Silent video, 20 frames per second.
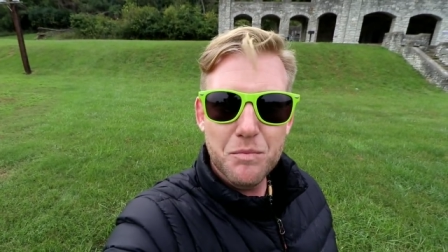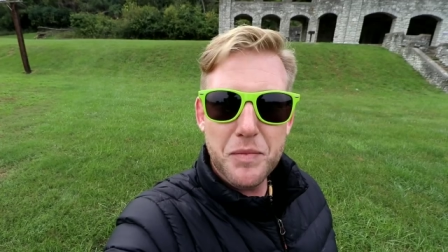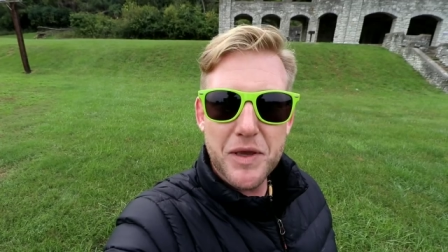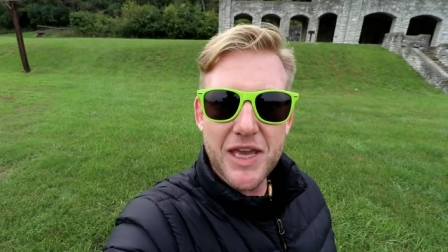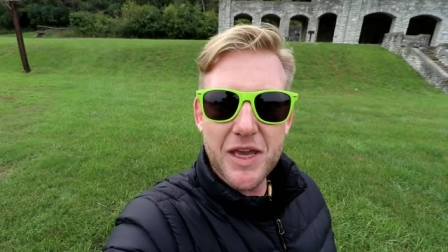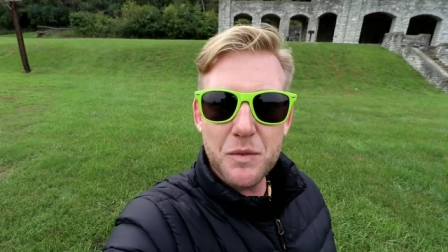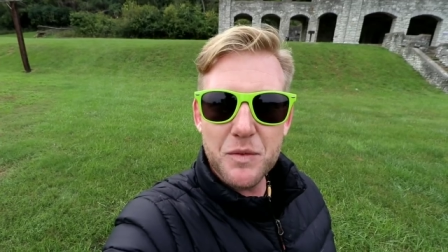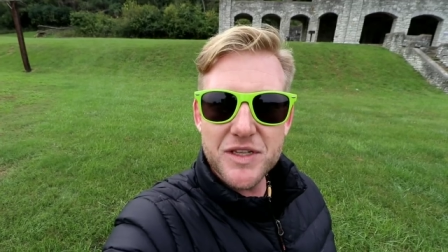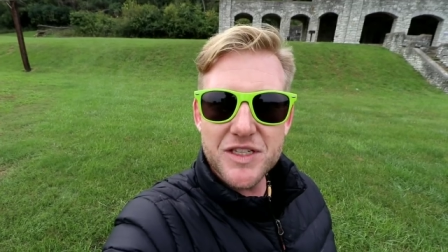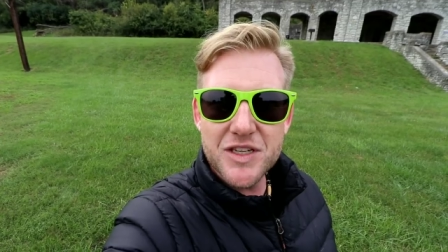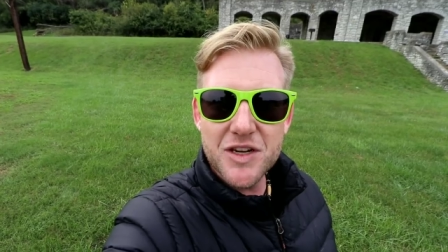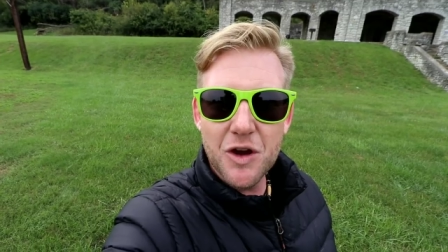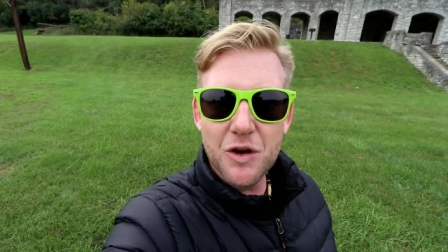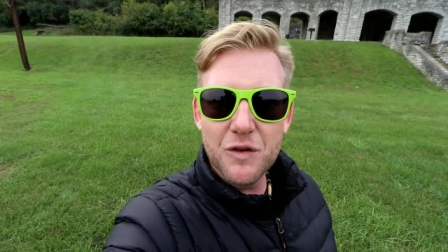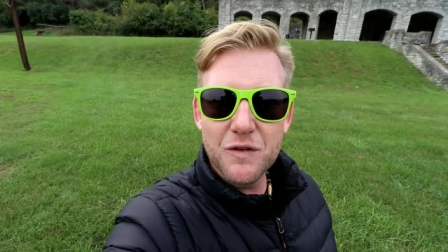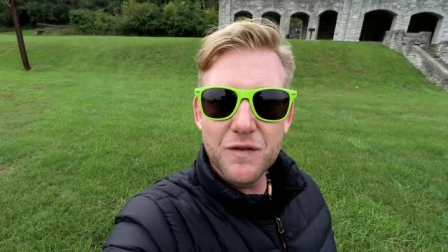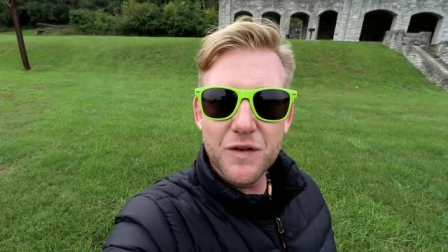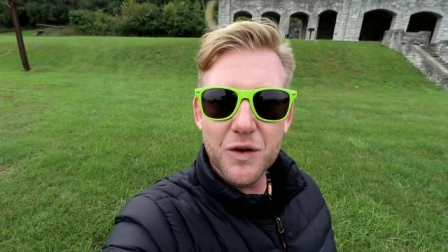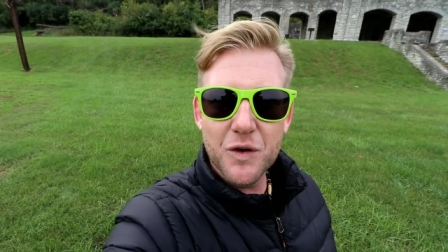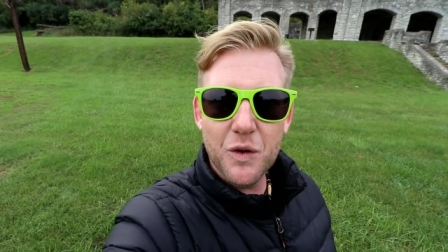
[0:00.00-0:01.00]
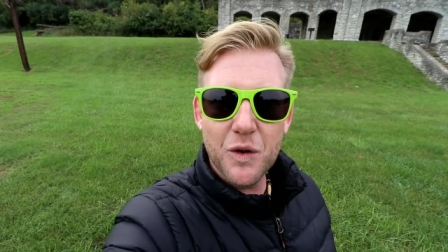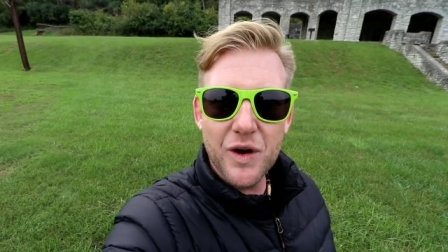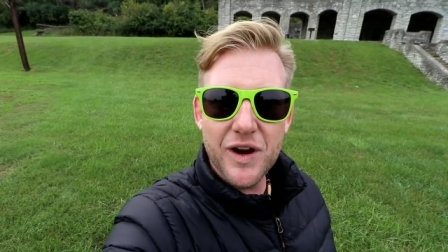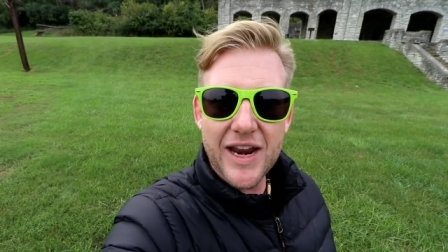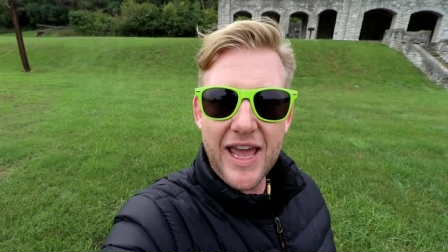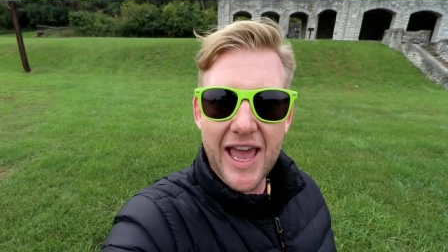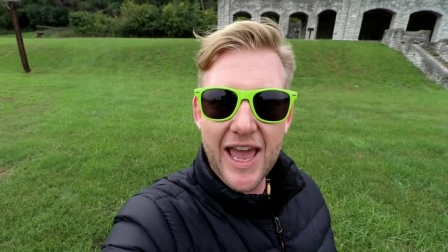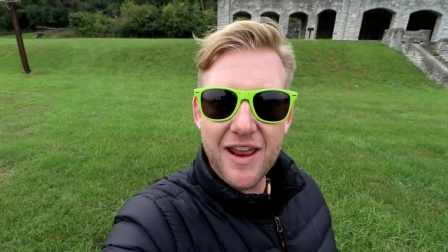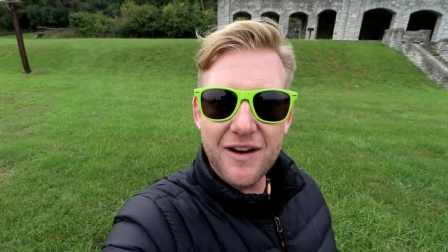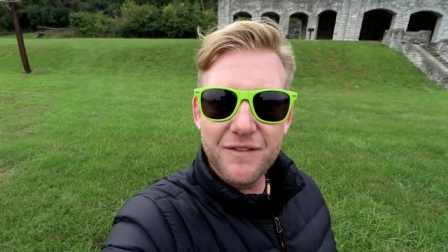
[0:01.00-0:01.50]
Pete was known for
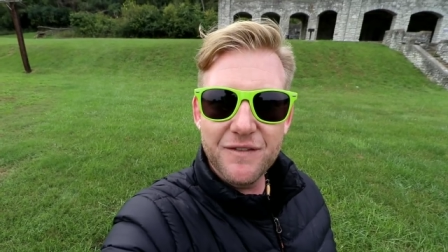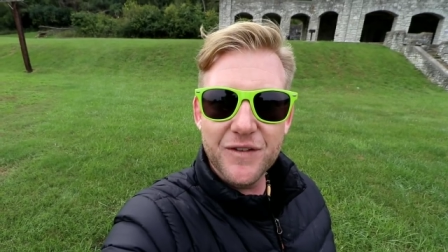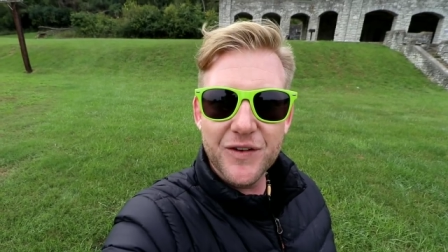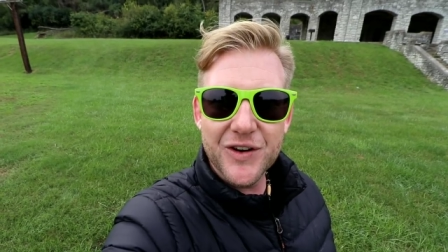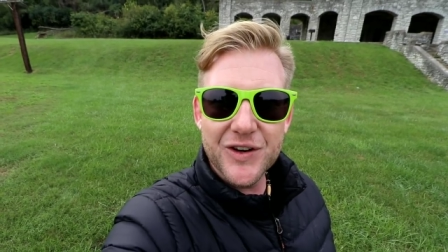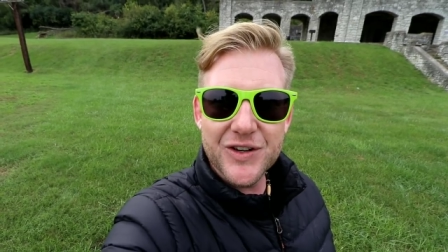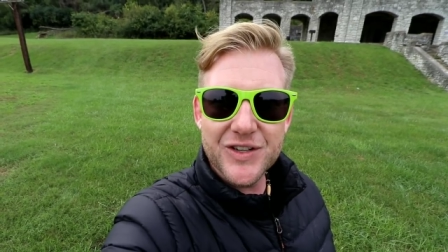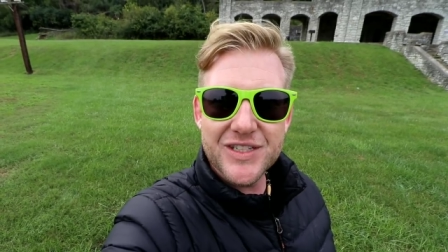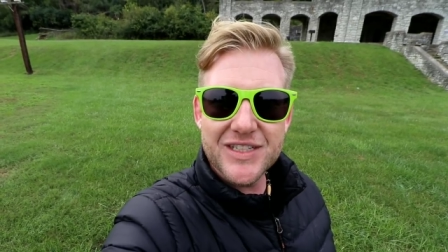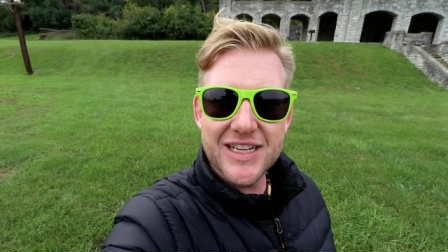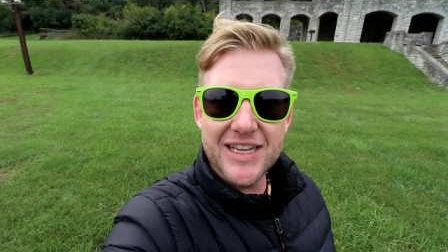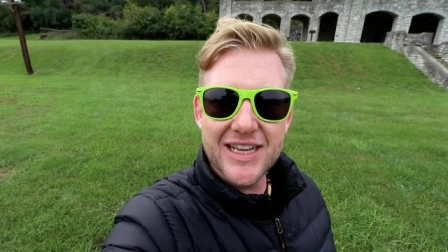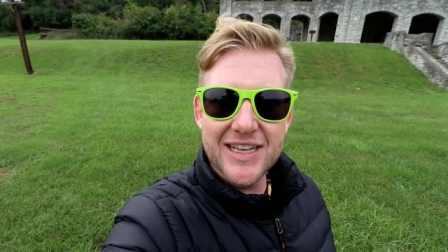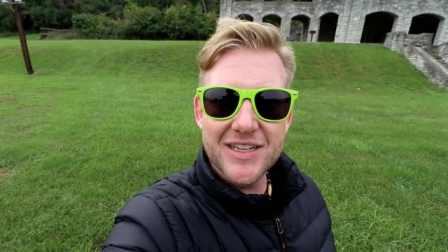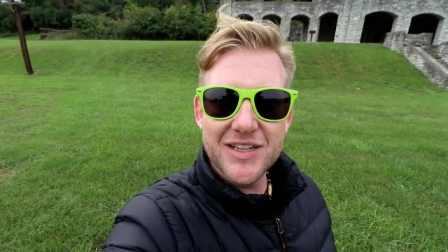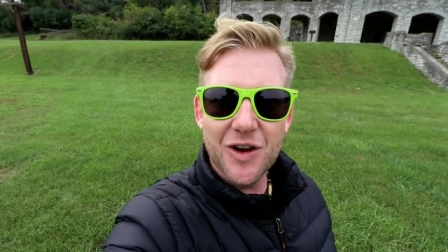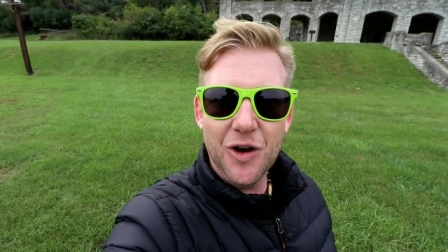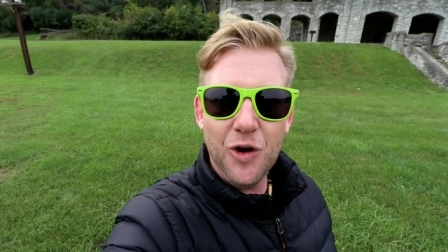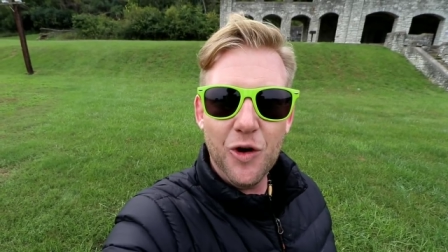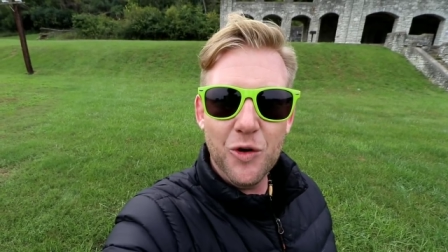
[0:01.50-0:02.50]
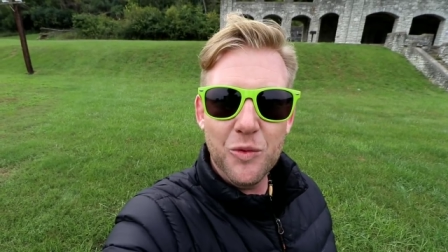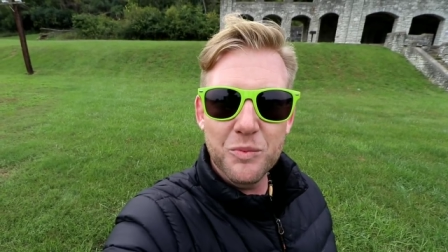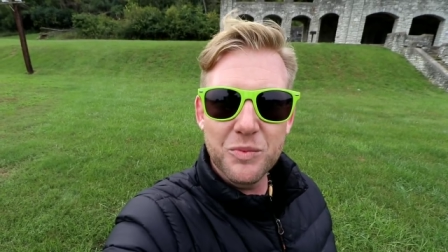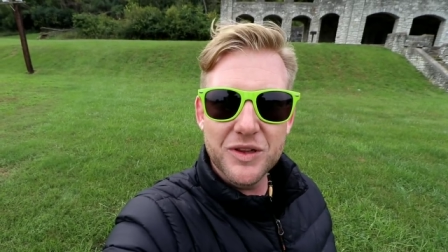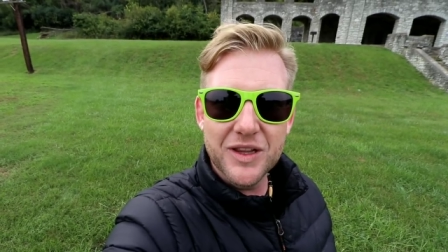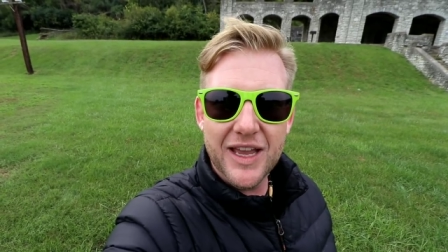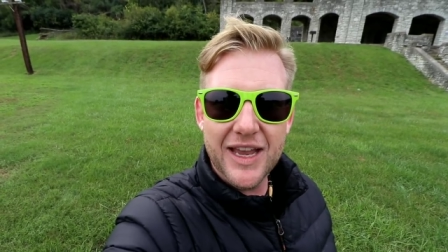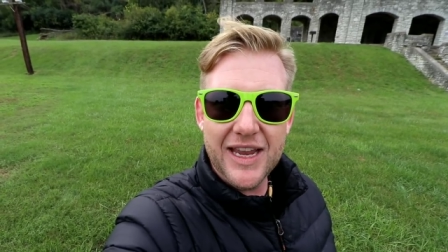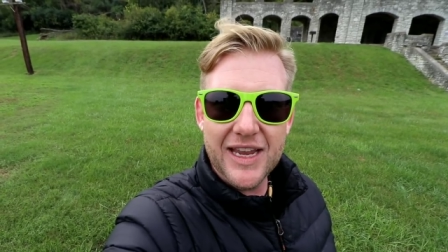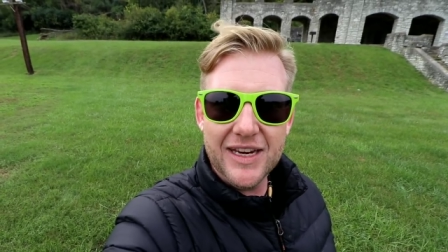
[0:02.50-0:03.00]
going headfirst into home
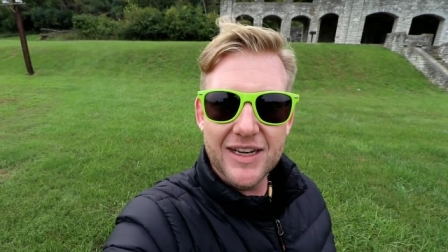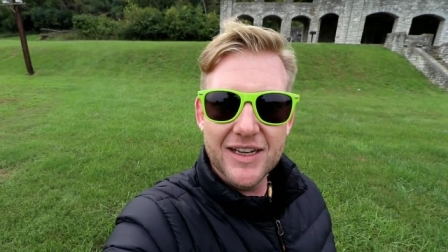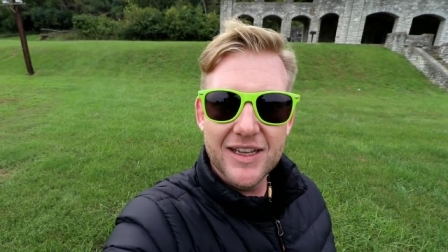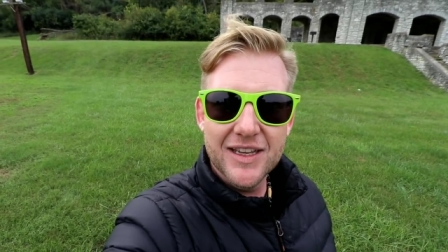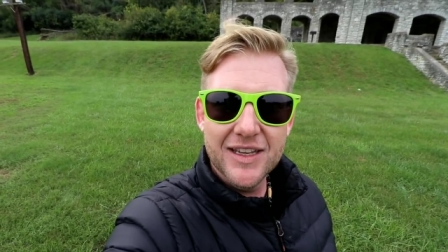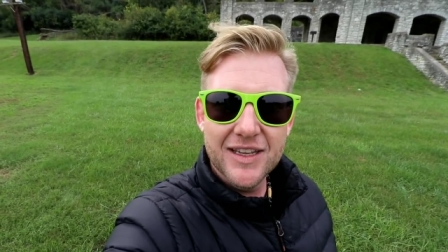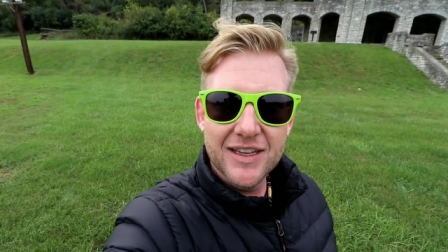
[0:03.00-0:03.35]
plate,